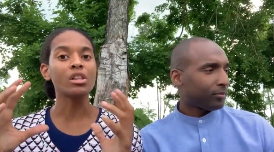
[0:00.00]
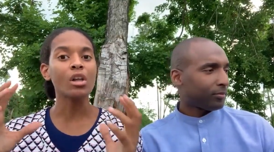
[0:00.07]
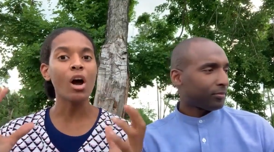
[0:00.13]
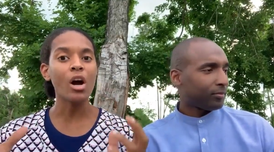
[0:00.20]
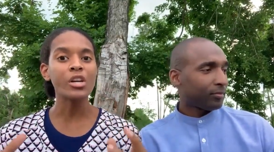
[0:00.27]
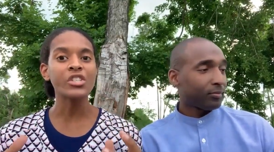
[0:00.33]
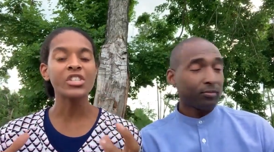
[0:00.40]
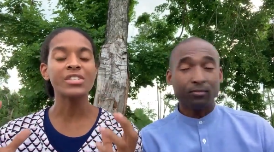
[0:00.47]

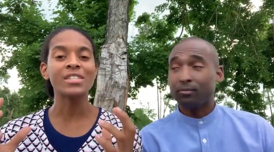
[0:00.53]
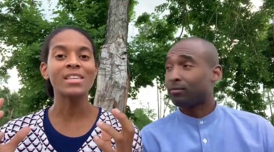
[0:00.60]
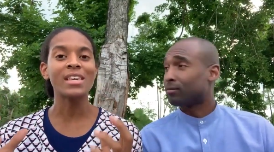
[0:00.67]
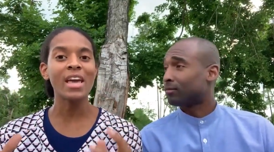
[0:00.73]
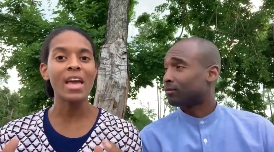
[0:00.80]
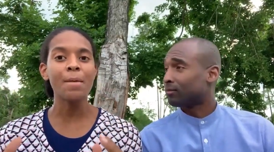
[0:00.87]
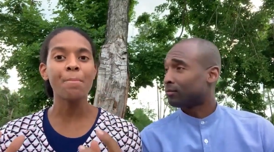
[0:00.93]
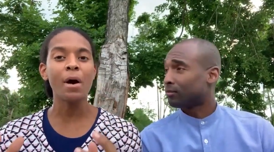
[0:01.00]
Speaker 1: largest mm.
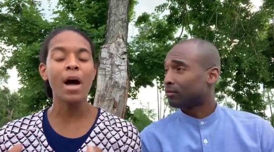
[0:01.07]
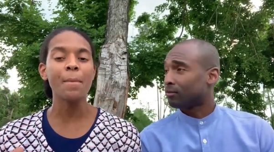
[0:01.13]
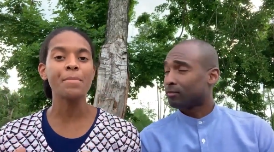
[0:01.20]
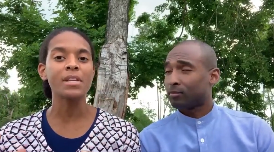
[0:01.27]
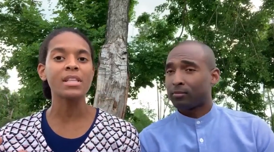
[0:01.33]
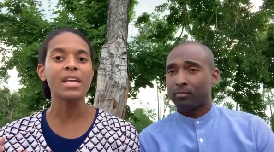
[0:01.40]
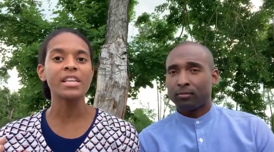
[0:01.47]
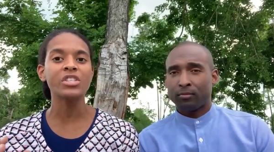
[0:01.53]
gay
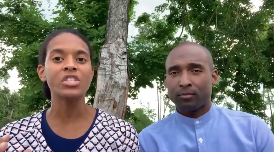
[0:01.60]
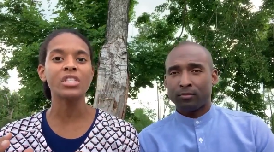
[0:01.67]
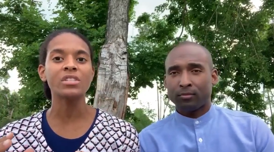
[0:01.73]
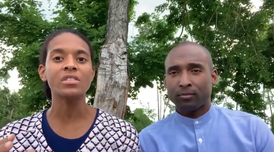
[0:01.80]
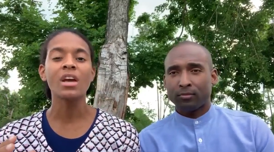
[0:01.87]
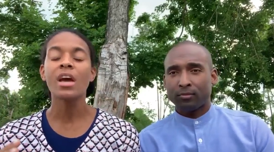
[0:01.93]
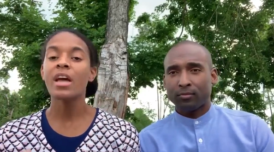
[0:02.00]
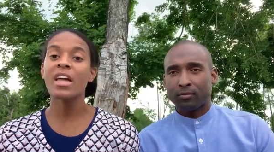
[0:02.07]

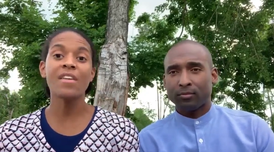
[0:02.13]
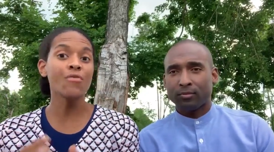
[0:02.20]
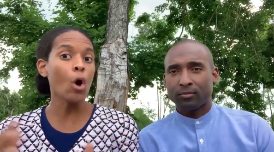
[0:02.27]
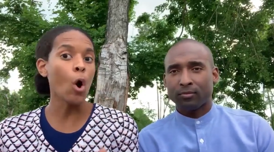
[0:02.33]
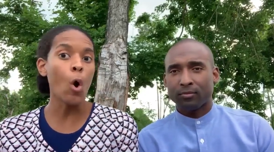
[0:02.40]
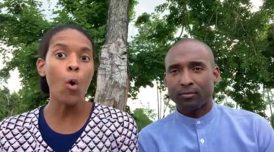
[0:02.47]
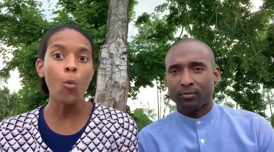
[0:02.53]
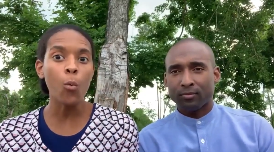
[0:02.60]
populations in
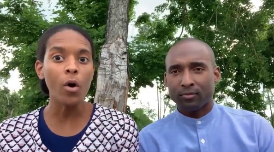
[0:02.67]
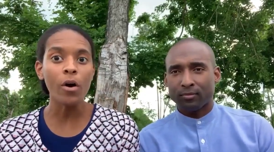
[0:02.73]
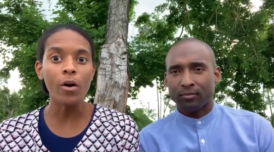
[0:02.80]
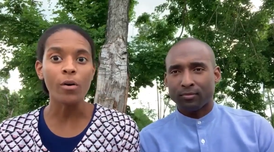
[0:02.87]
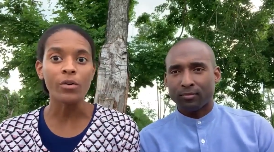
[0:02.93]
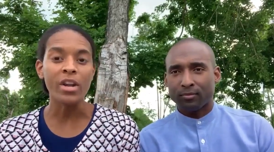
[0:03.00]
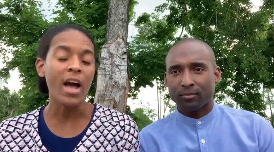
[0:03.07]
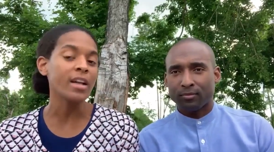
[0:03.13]
the whole
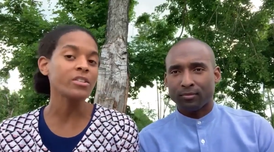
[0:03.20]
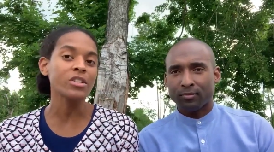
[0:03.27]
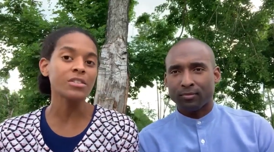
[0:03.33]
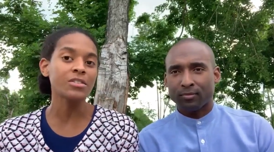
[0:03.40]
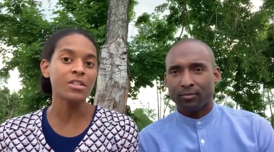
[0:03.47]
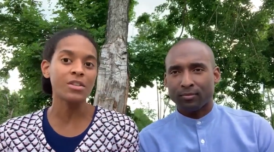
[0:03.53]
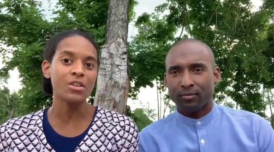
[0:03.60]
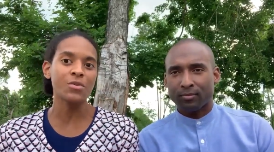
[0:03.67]
world not
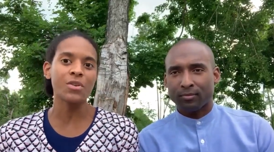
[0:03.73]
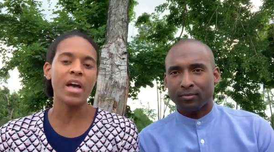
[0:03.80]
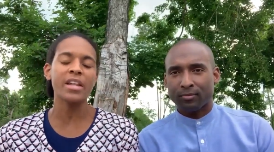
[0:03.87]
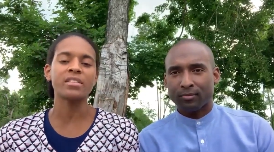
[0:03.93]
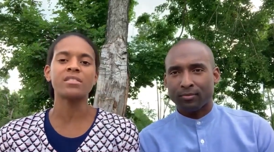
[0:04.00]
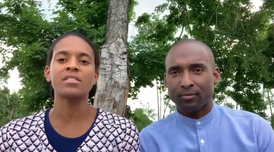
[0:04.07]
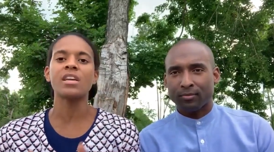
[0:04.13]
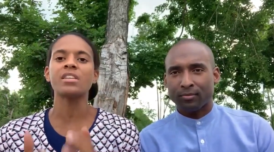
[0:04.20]
just in the
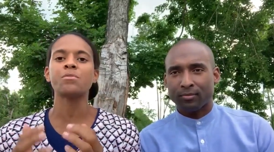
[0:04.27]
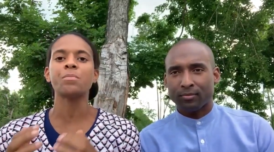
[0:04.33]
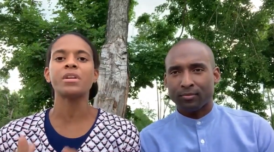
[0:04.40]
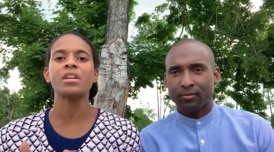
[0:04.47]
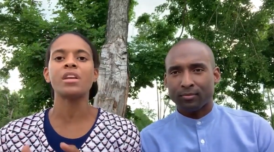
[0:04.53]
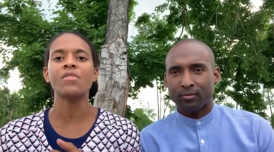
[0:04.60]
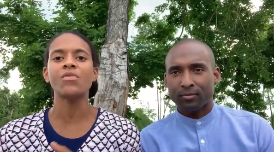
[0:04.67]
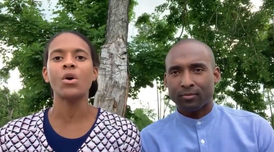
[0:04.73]
united states
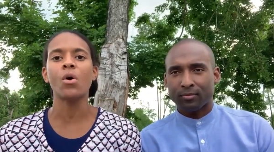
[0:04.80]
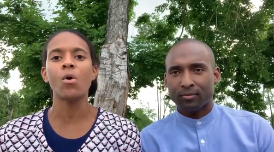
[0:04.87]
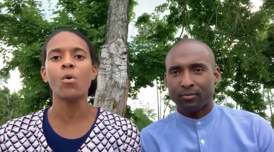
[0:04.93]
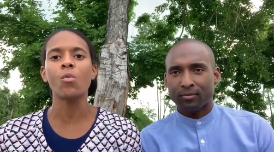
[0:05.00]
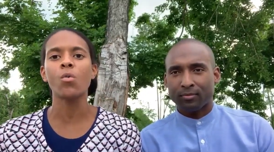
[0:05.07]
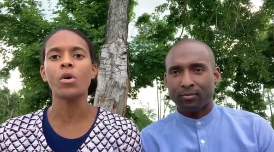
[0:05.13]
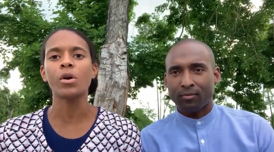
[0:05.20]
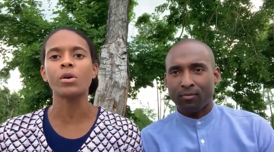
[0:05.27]
but in the
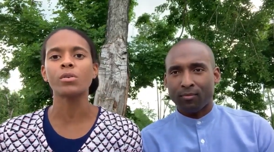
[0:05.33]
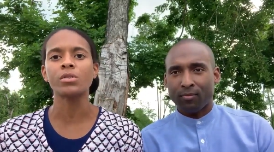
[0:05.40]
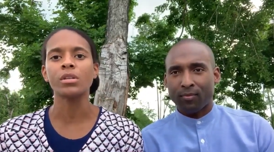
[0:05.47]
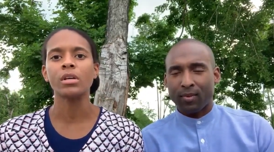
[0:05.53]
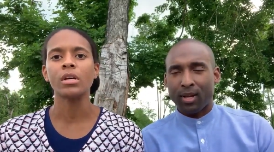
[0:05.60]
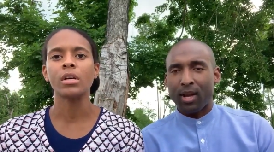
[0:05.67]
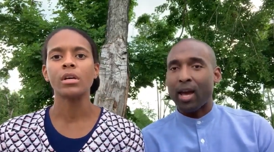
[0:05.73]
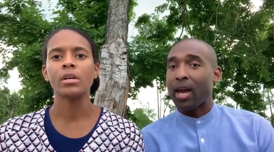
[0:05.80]
whole world
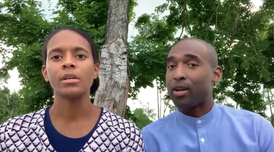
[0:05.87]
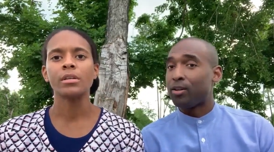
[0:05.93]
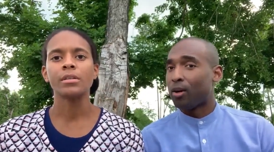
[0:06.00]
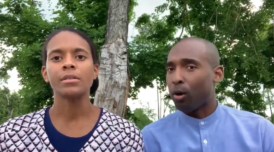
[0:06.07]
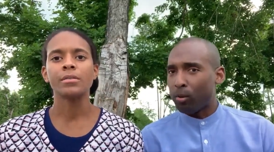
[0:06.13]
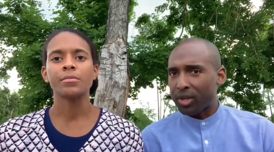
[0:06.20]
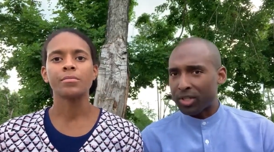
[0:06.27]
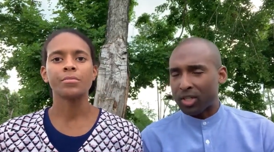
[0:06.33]
Speaker 2: and
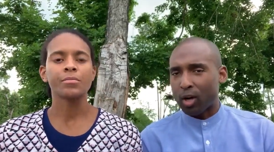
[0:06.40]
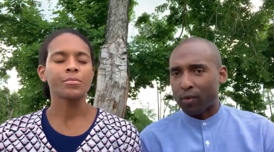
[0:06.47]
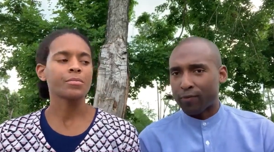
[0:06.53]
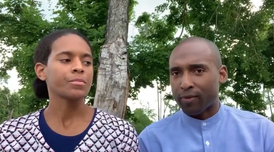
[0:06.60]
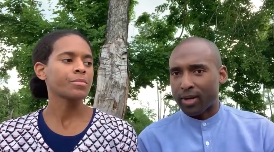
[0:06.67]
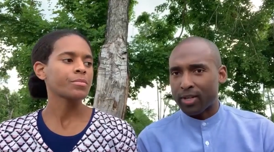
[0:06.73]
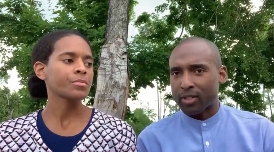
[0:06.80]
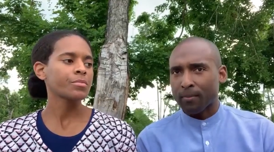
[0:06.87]
notice now
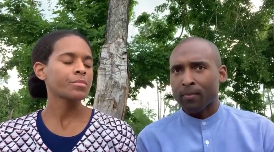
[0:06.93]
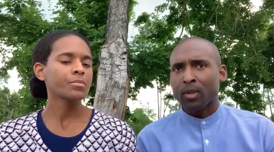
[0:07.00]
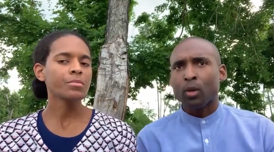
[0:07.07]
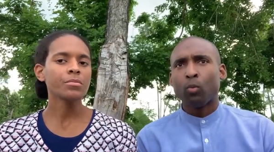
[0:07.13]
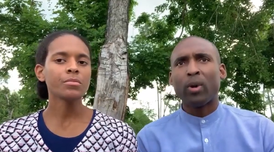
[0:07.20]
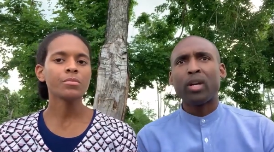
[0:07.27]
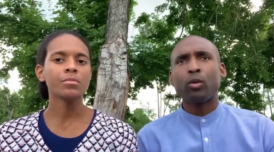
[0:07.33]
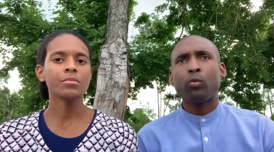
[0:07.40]
friends
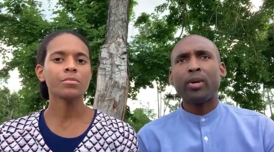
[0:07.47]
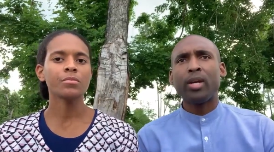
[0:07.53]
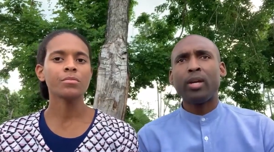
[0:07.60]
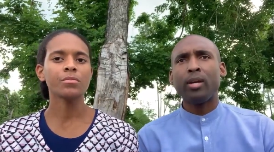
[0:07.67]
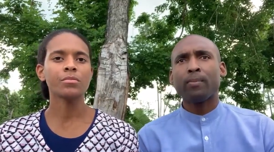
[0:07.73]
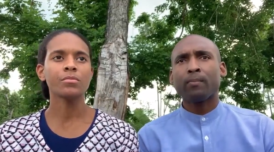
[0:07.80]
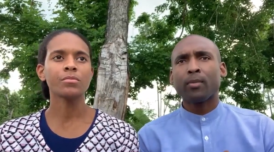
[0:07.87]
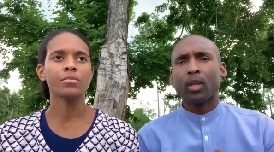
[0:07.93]
when
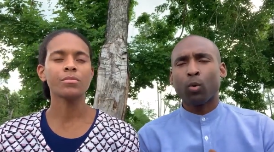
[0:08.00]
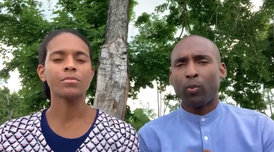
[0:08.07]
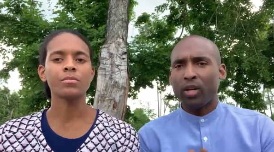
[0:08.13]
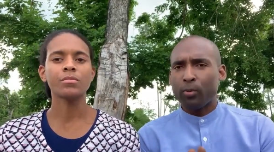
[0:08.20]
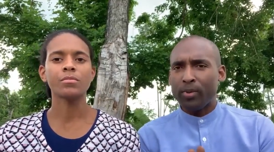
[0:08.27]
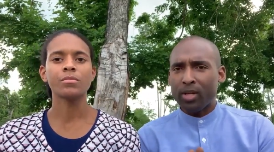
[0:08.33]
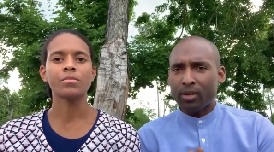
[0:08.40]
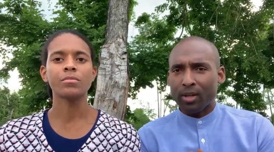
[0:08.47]
we
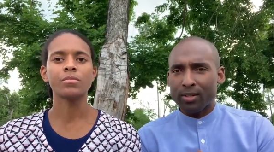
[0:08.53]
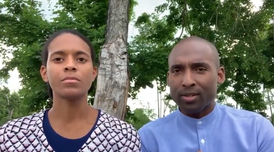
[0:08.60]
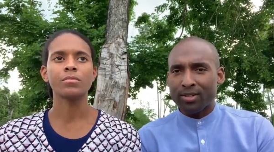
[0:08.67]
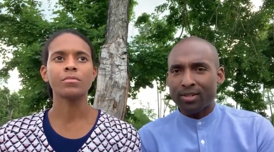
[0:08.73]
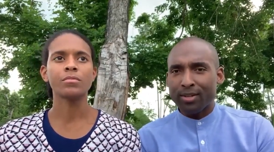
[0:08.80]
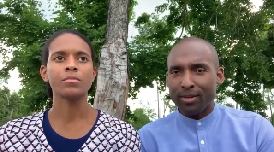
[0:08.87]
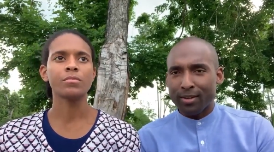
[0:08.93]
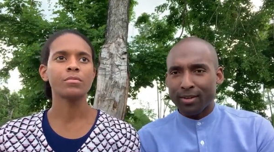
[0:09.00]
when we
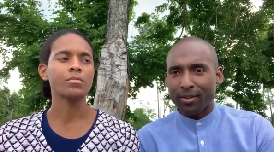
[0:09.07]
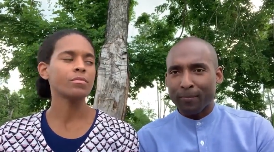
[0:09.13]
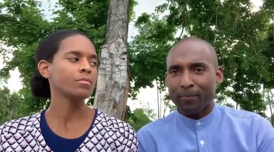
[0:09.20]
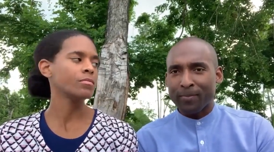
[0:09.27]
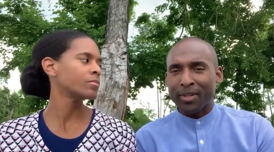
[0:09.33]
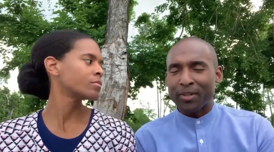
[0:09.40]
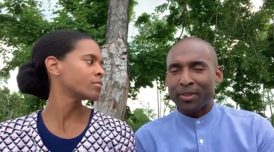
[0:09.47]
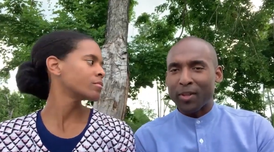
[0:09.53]
consider
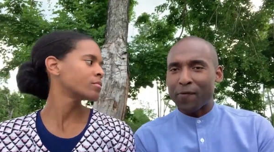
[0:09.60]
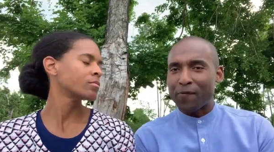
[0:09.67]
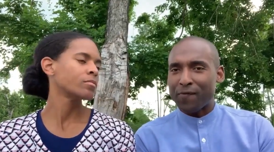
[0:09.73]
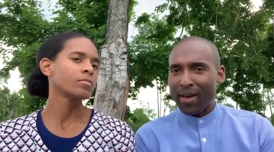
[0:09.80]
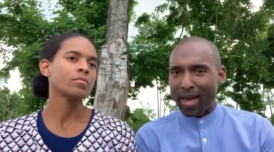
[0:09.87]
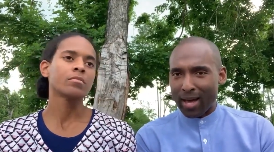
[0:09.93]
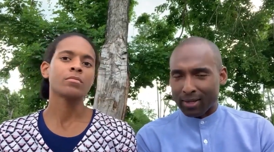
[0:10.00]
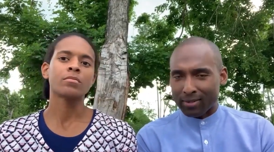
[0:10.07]
the
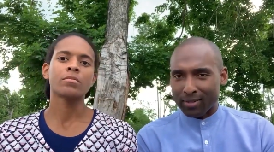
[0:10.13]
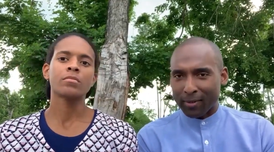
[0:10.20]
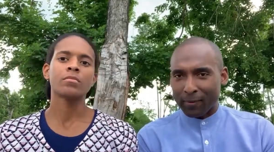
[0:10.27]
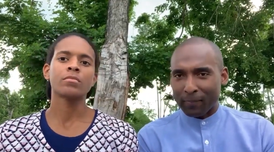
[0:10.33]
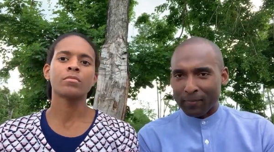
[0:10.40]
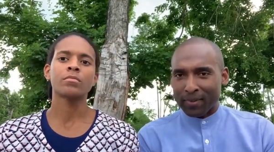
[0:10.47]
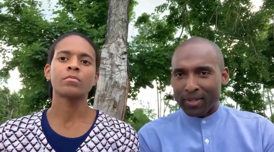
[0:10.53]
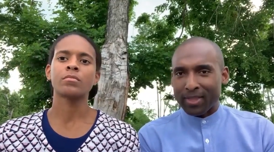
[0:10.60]
fact
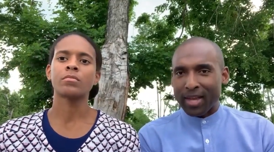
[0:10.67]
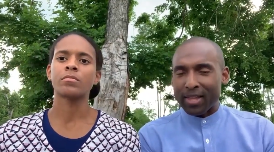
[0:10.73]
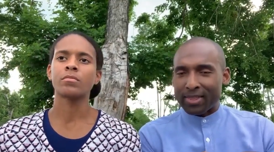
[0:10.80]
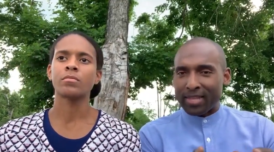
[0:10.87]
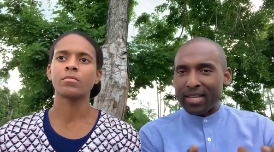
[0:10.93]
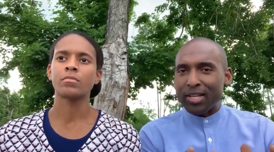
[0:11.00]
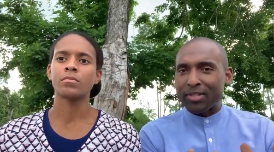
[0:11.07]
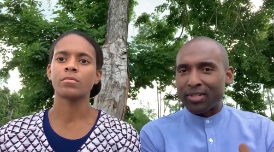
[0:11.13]
that
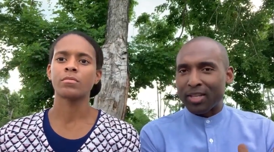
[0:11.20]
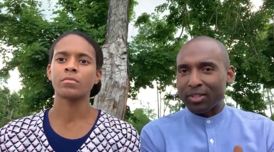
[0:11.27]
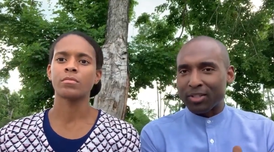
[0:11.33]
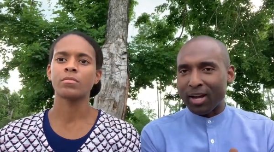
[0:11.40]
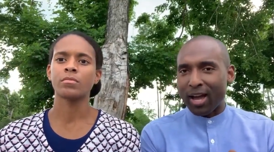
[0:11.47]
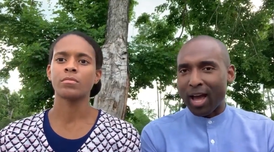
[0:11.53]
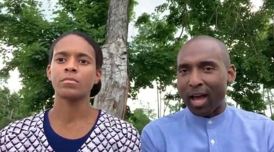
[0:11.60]
these things are